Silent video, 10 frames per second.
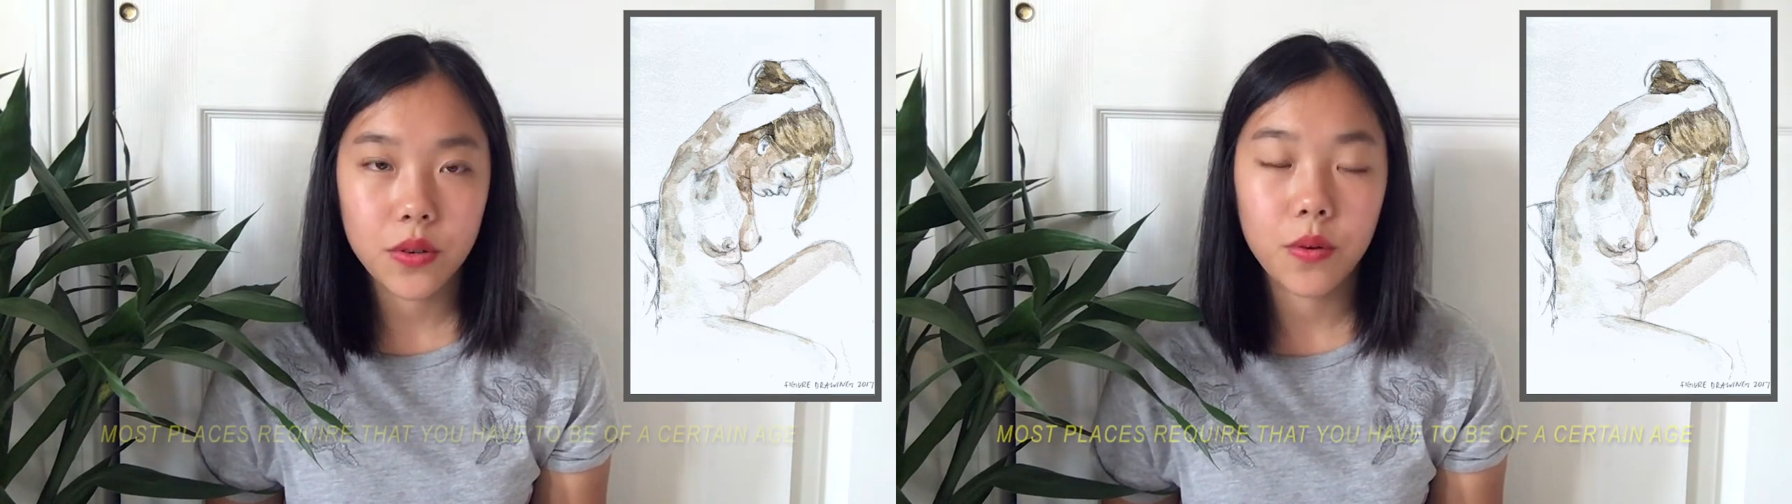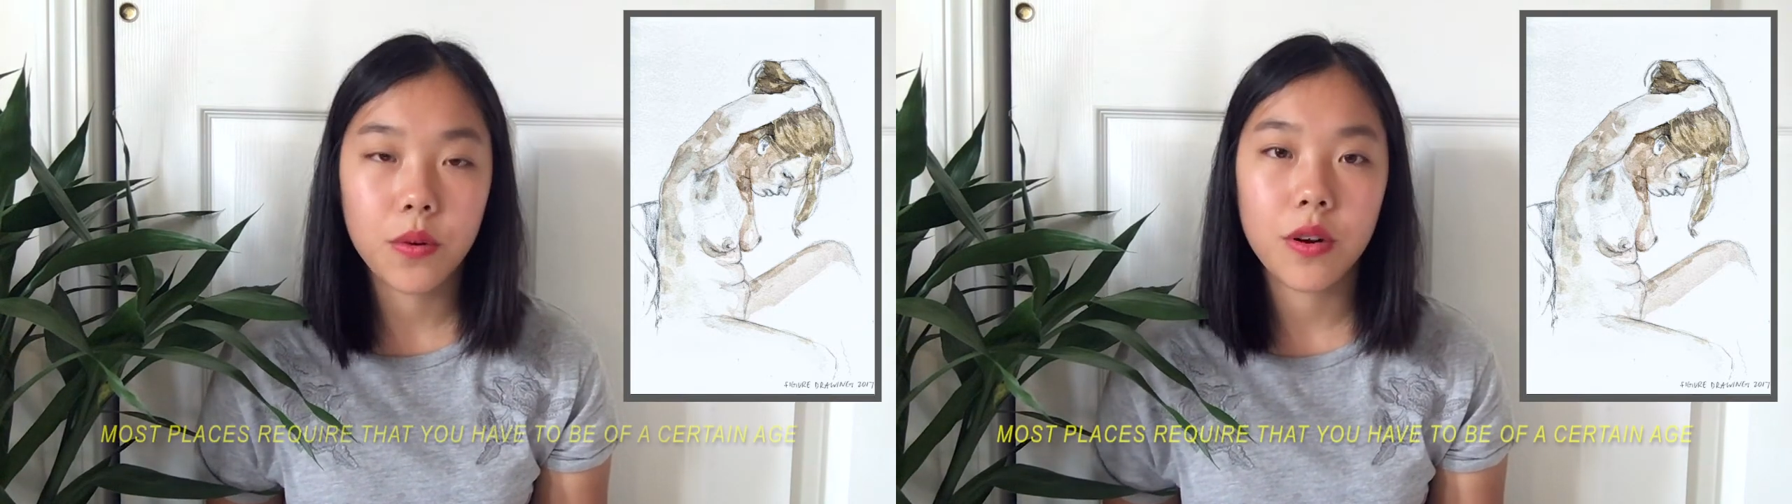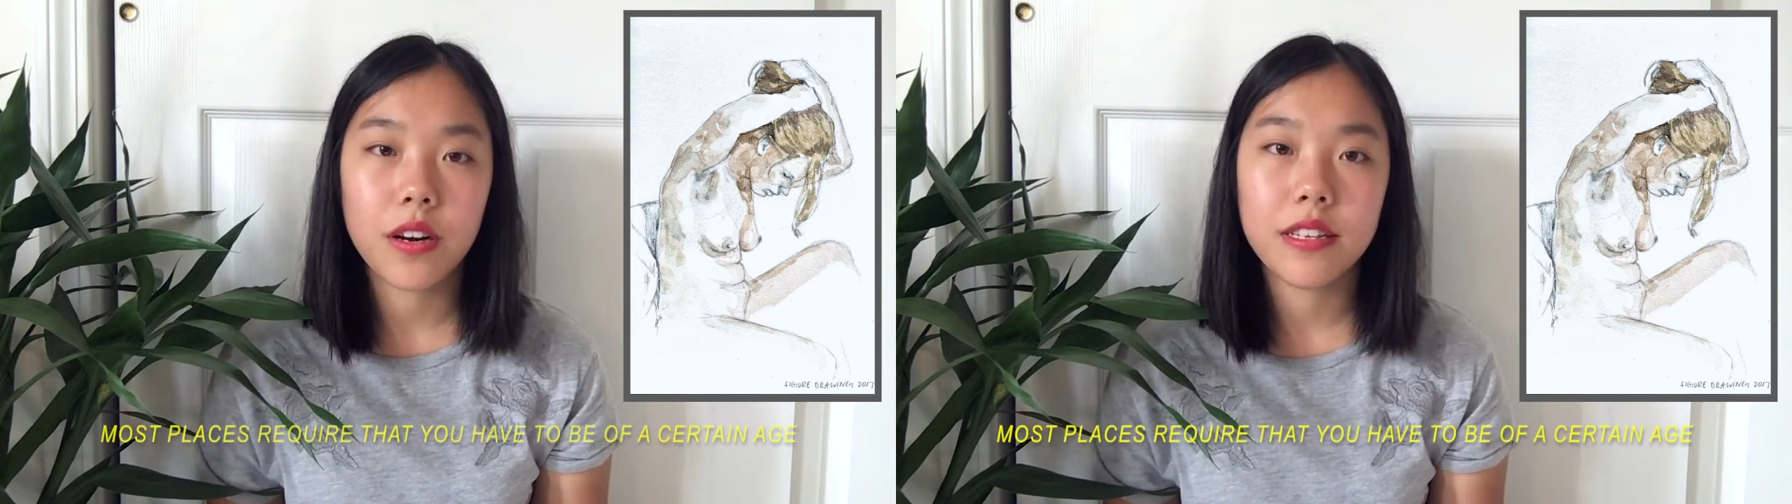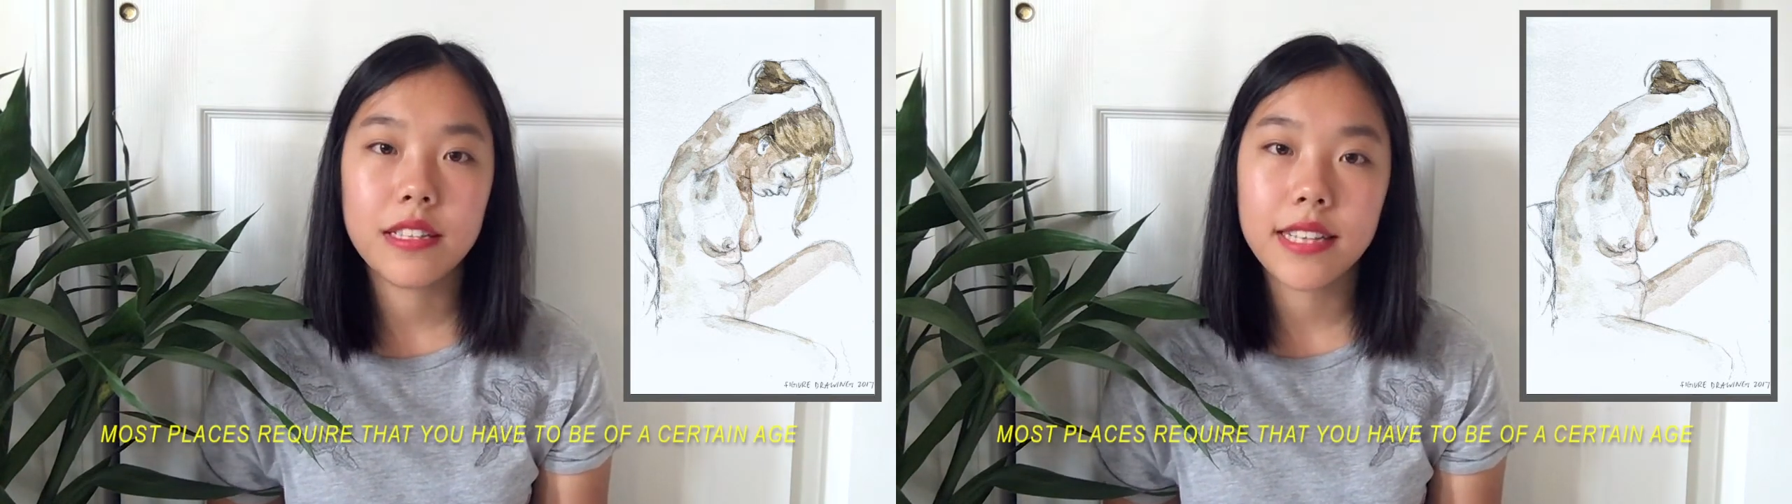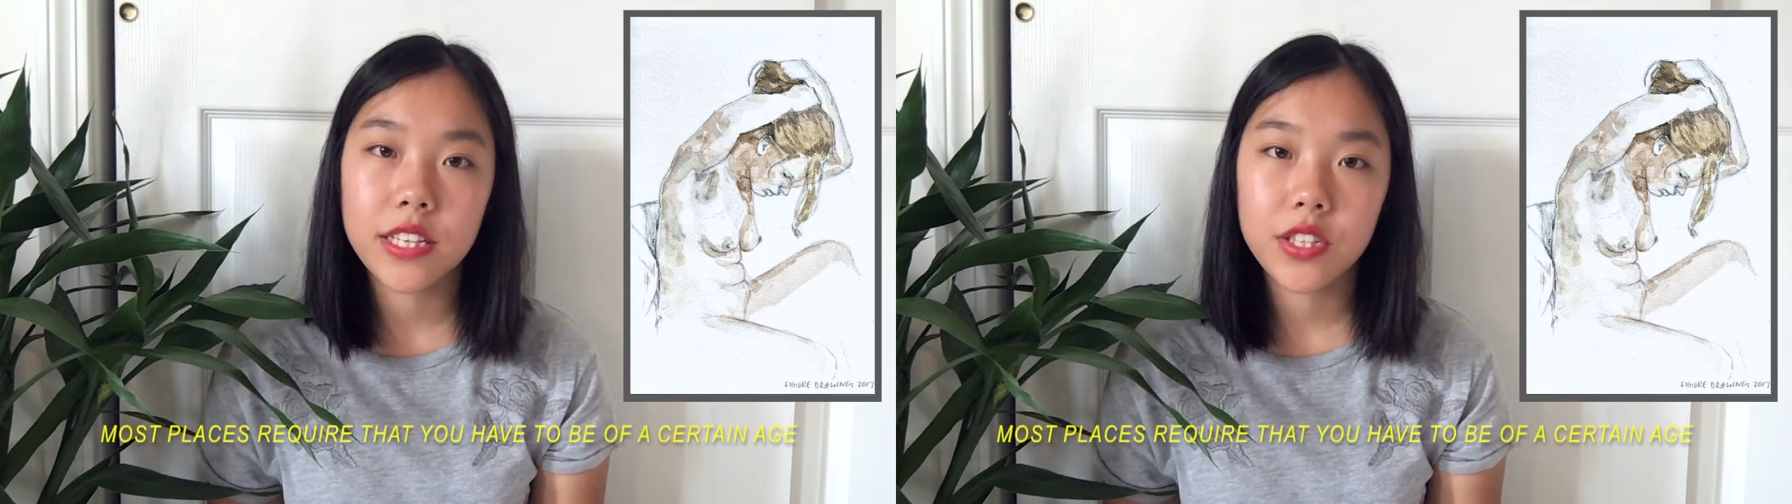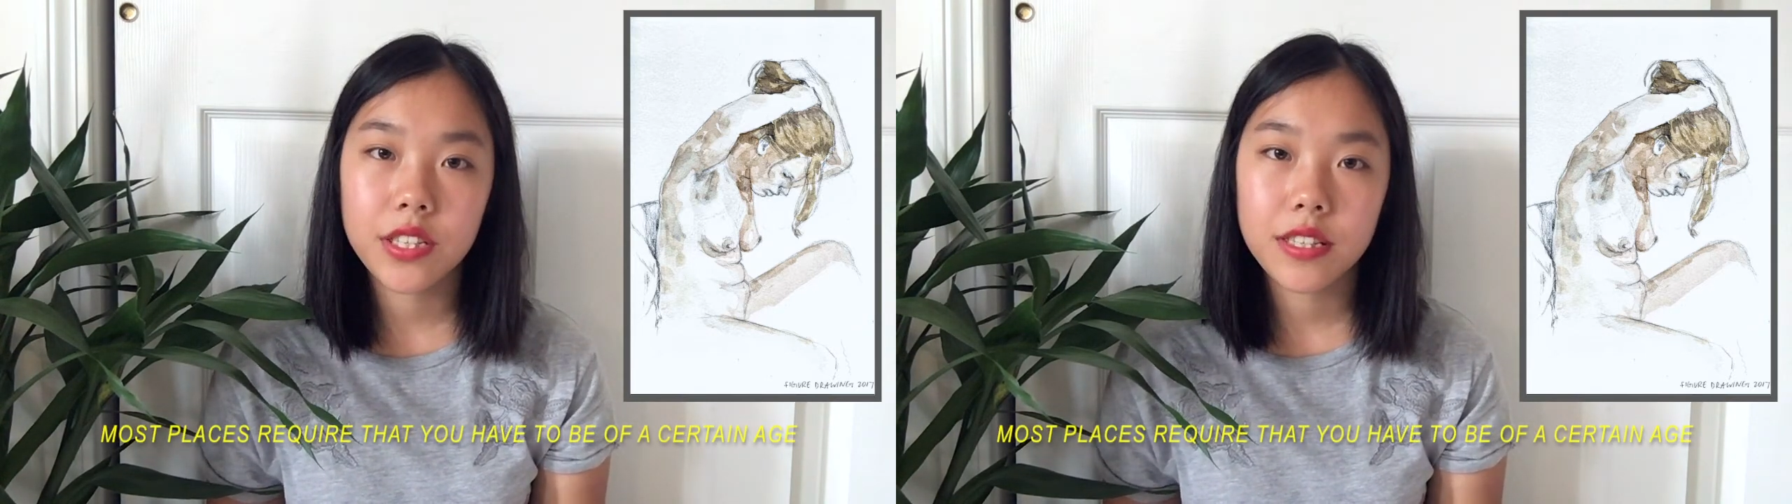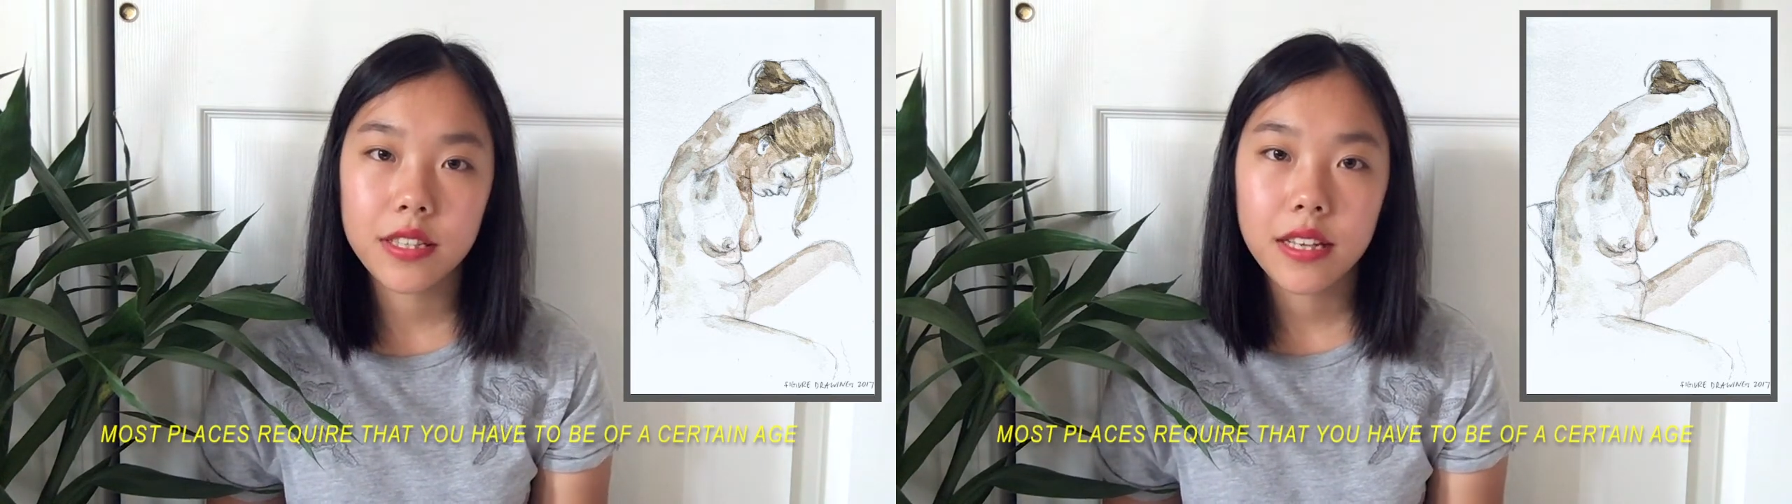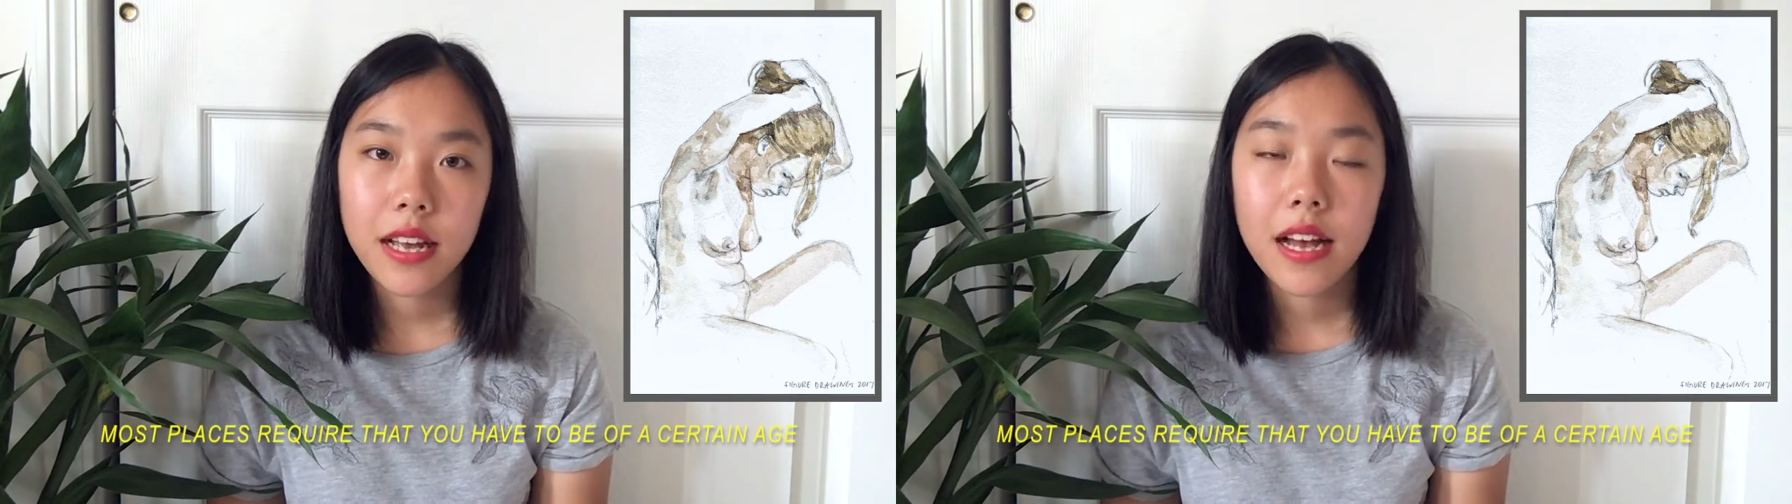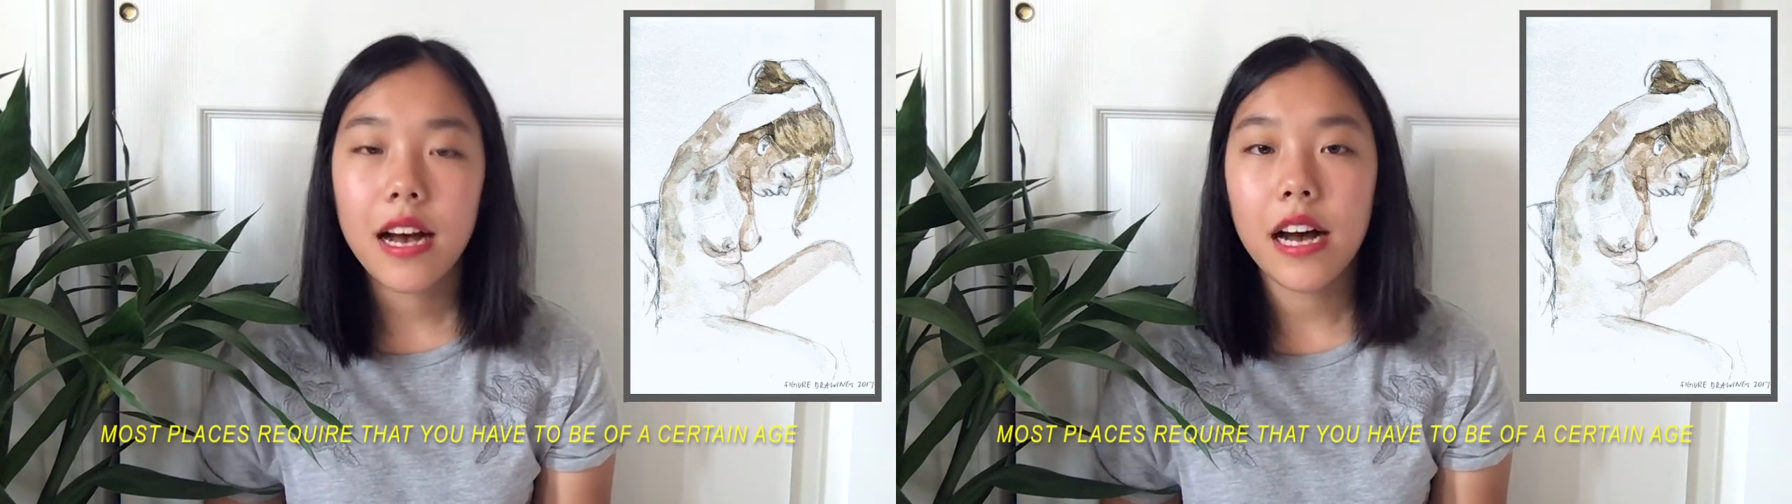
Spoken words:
or sessions.